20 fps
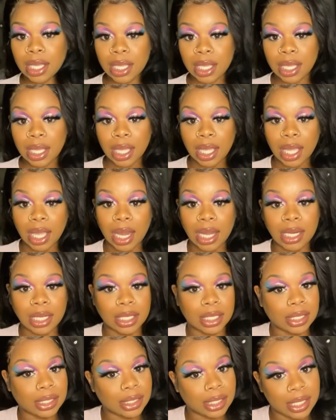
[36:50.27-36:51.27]
I look
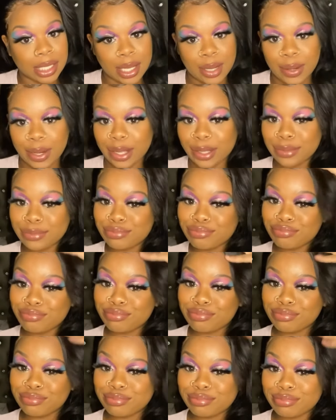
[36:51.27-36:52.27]
good, don't
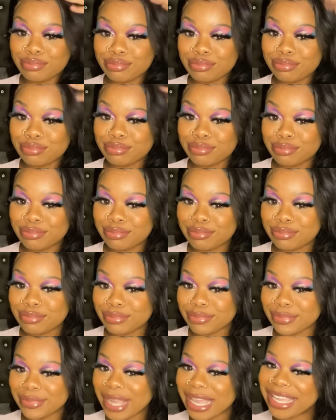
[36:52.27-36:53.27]
I?
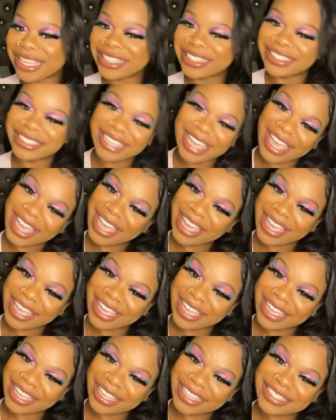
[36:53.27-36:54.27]

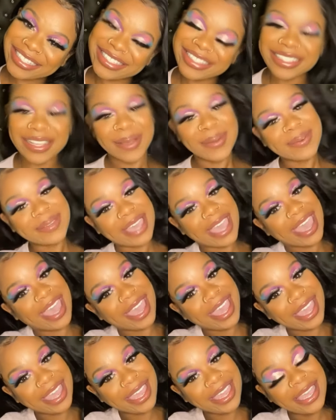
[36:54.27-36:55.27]
Yes, okay.
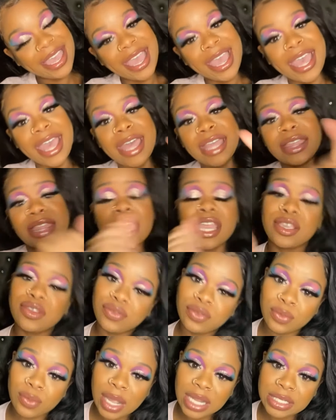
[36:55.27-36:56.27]
Thank you for
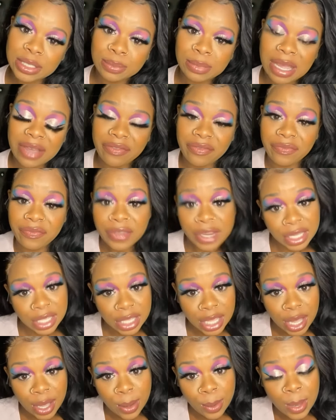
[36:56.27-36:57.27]
watching my video.
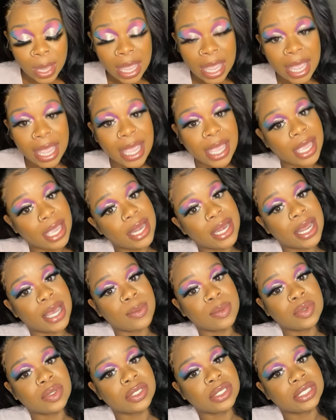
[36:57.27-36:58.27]
And I will
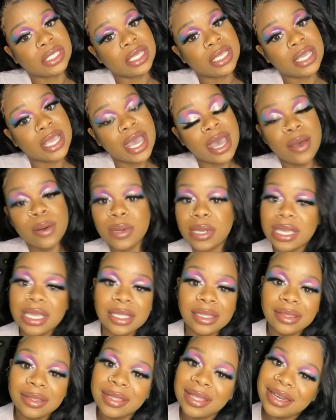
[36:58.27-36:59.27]
see y'all in the
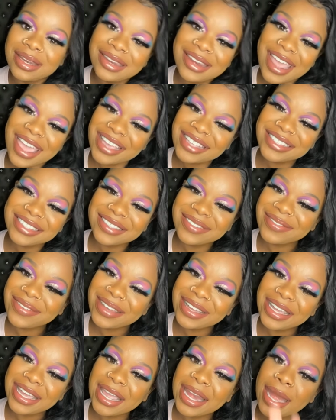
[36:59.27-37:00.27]
next
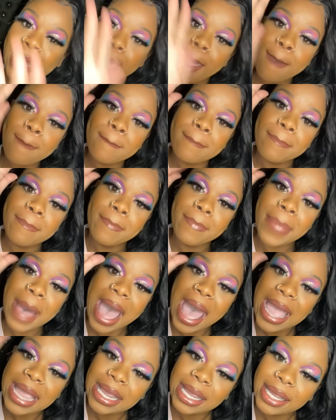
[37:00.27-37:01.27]
one.
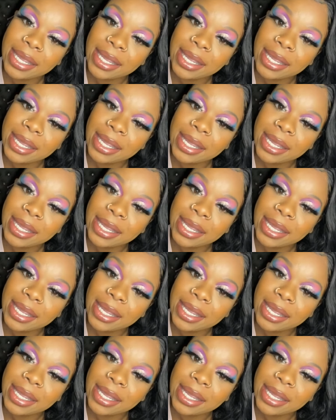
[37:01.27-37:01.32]
Bye.